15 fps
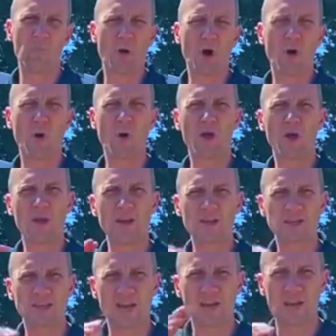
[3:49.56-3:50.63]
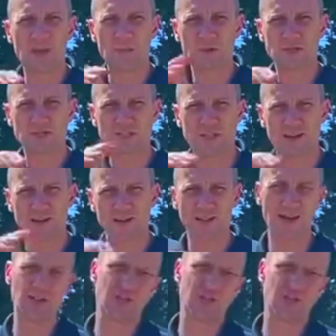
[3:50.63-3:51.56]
bar oil in it, it's going to keep it sticking to that